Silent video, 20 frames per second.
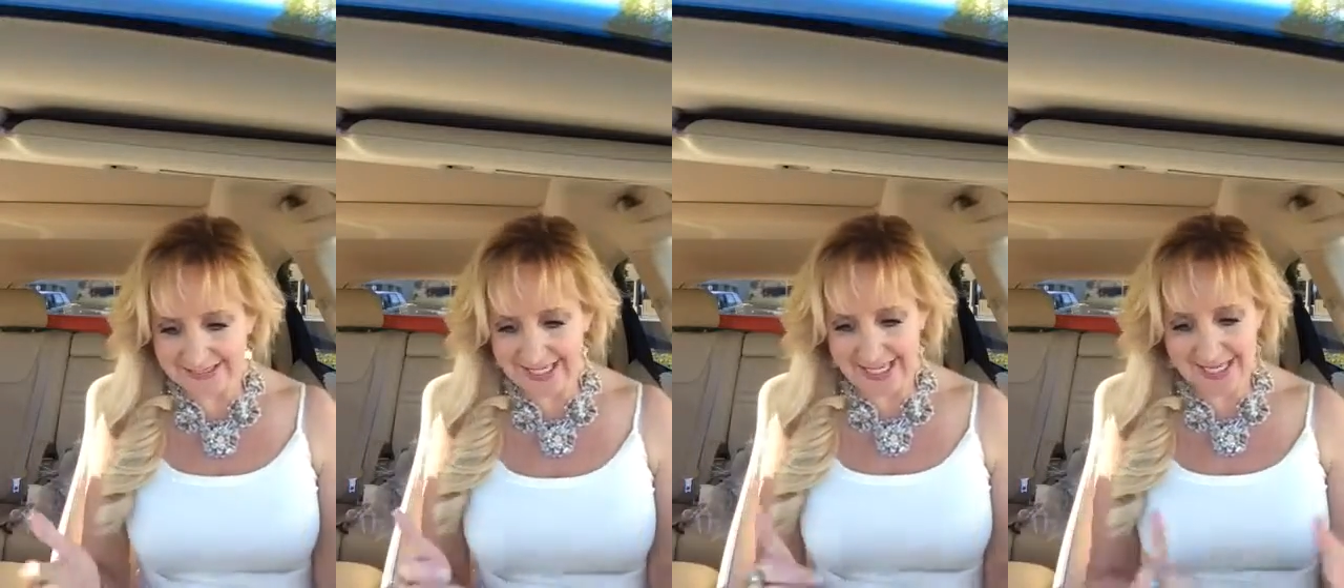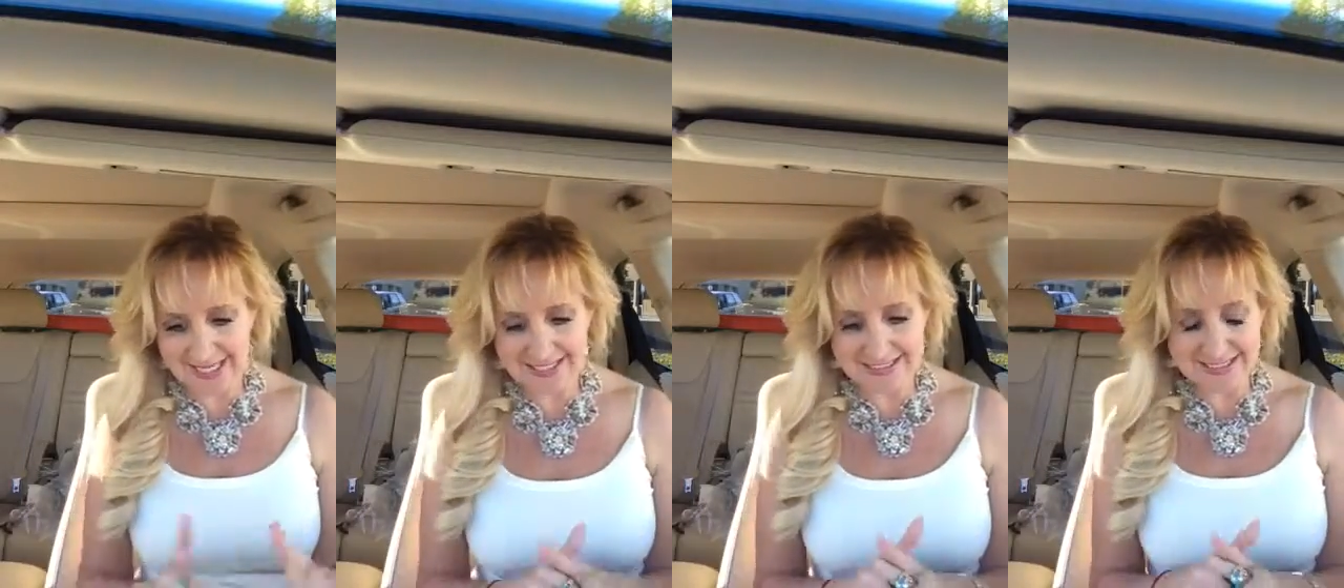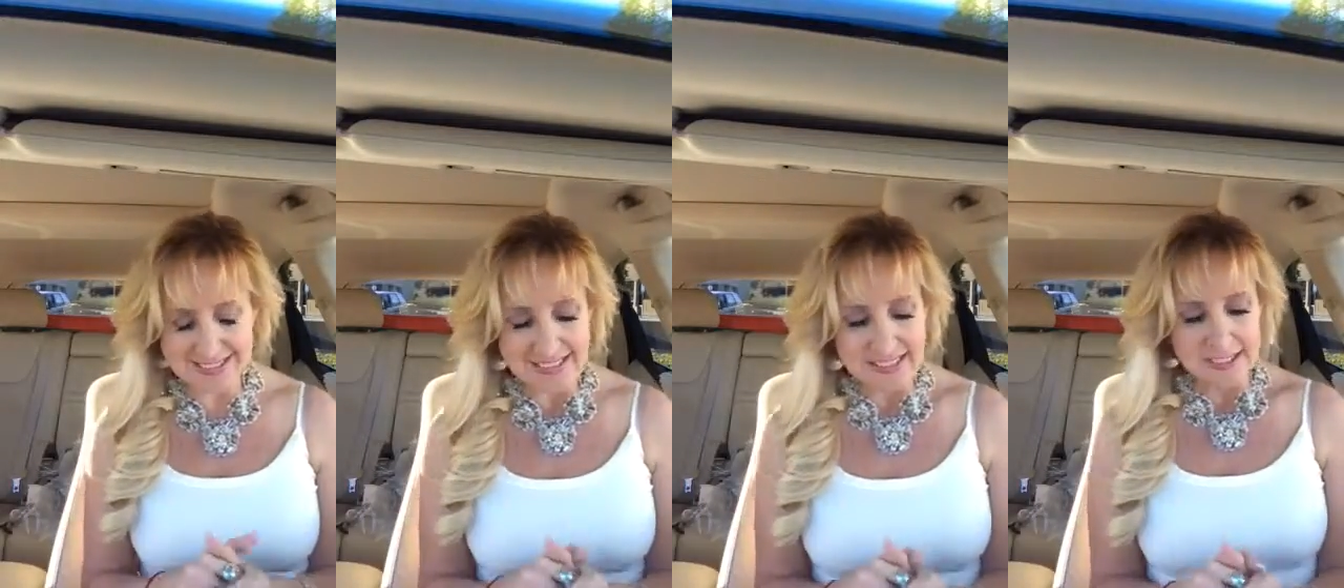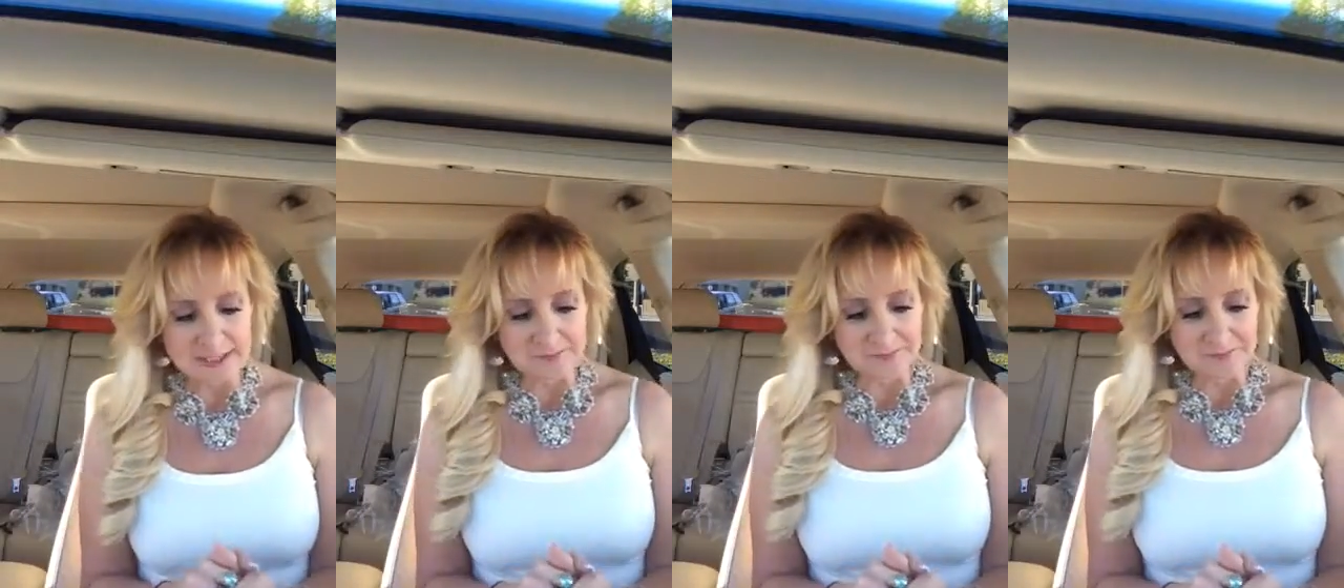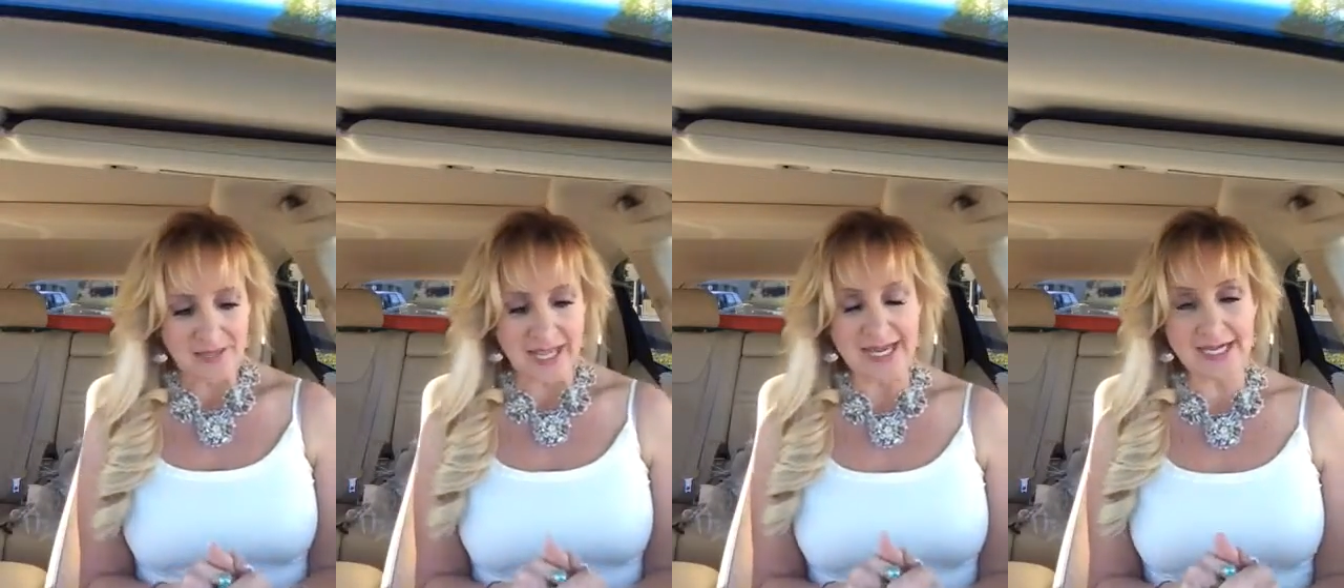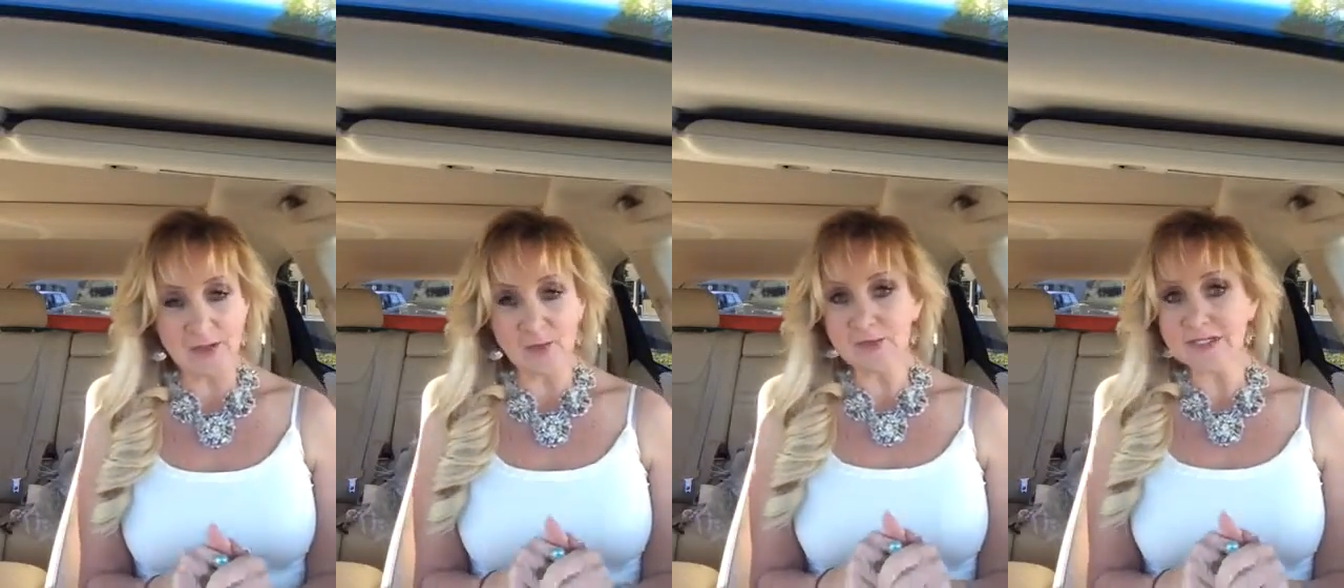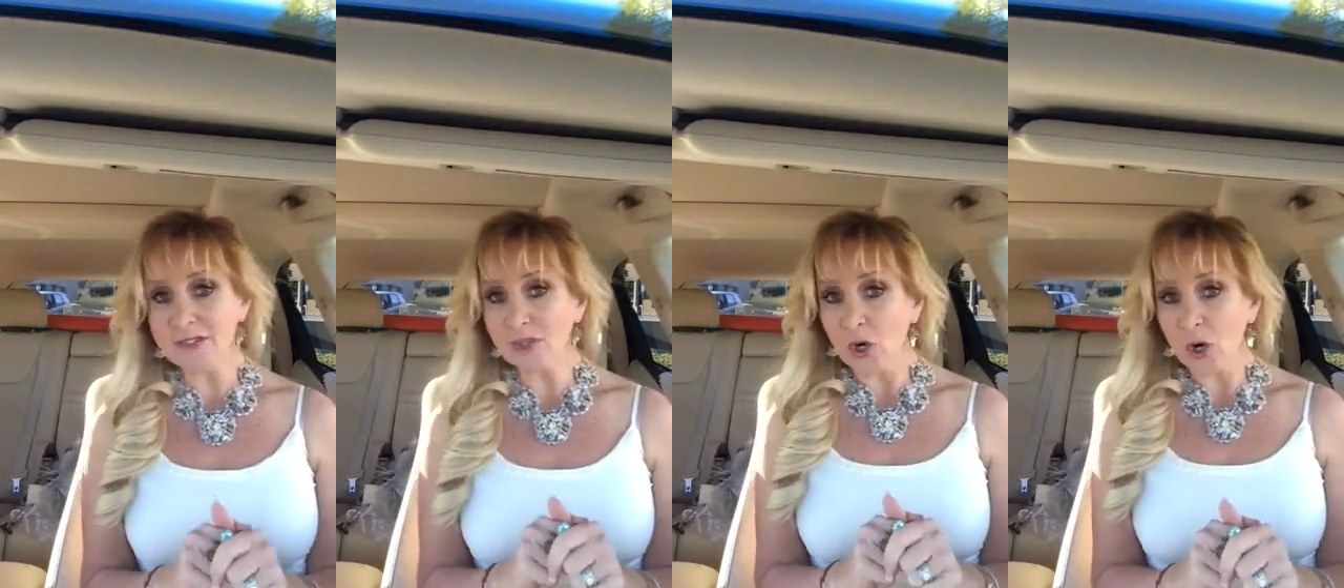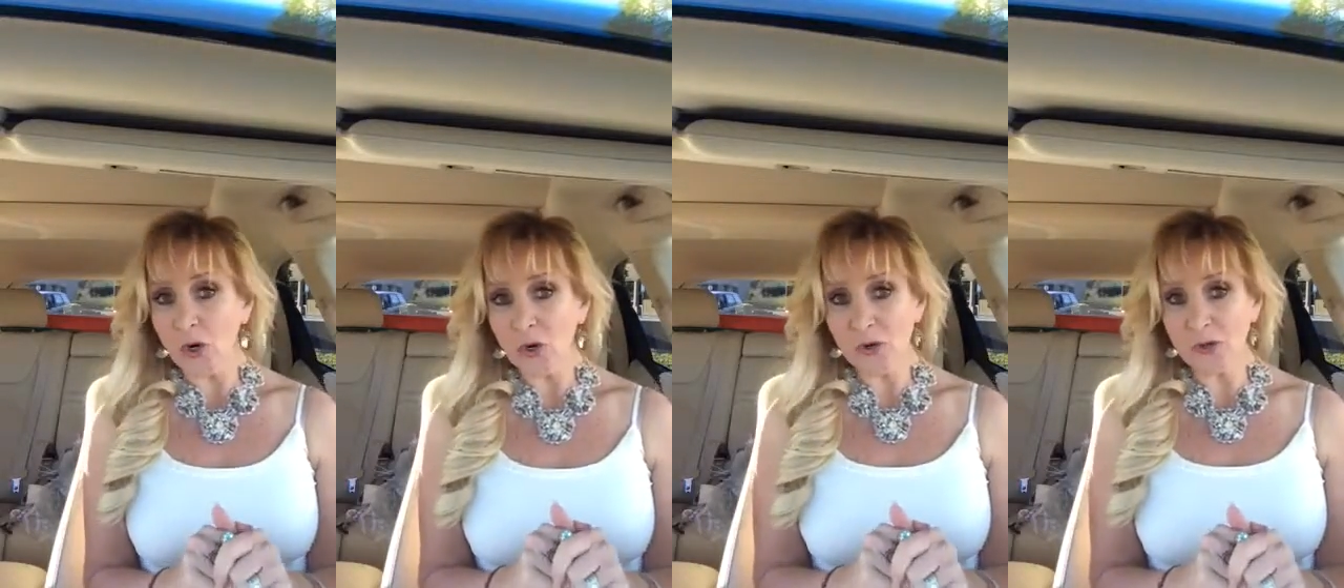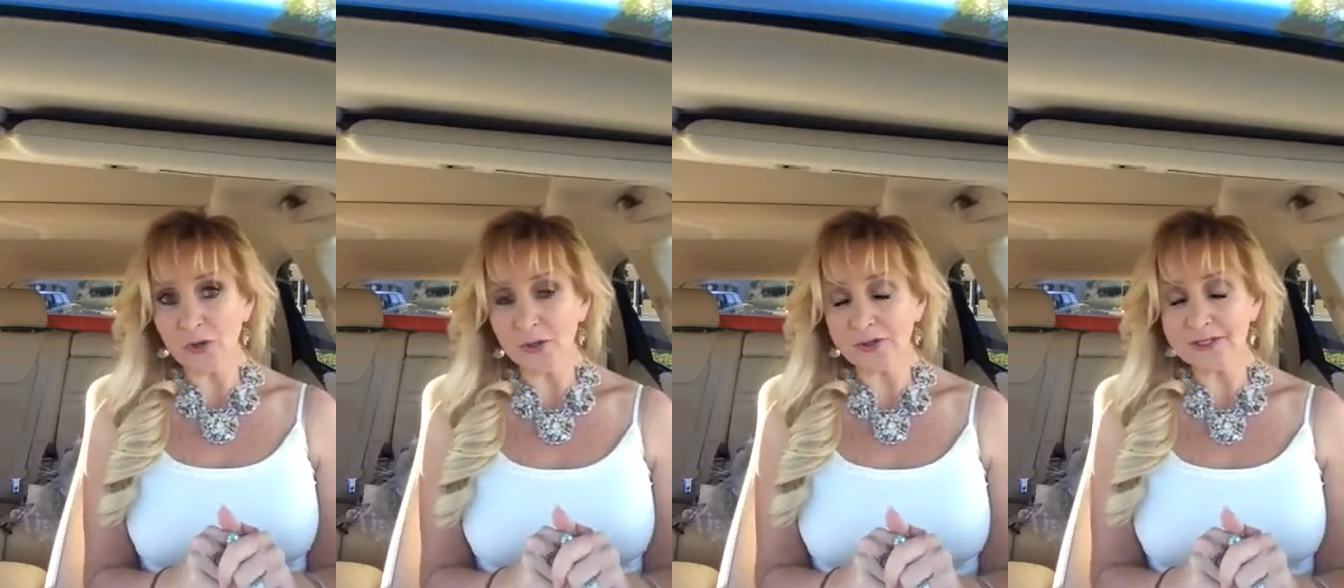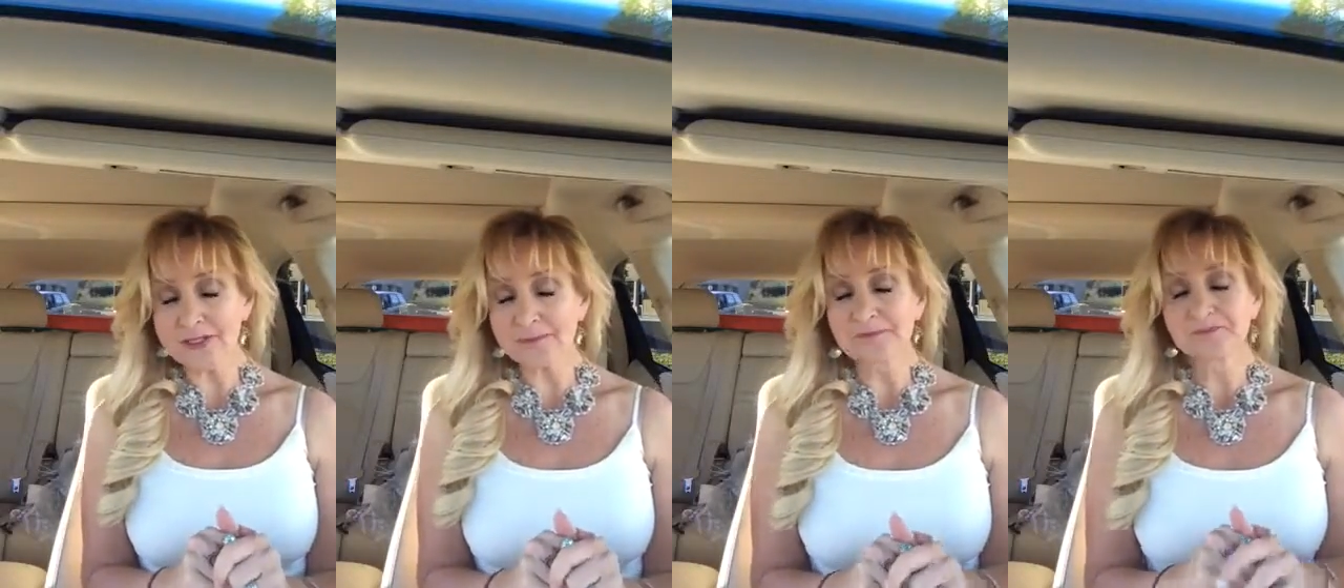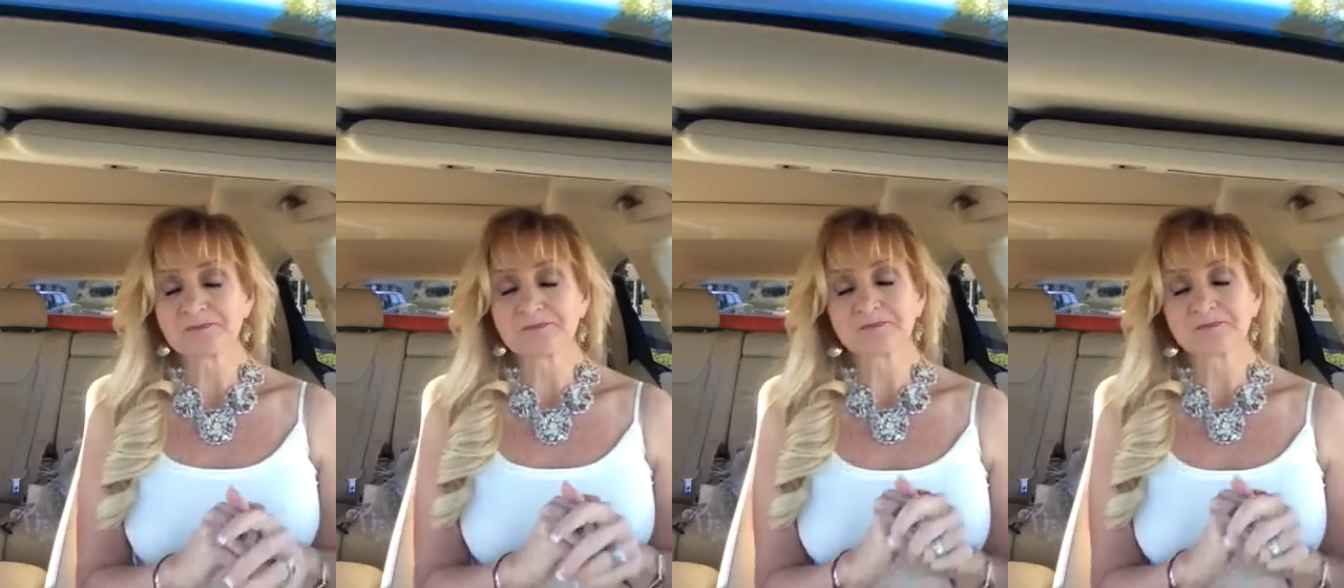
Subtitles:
says. And it was cold.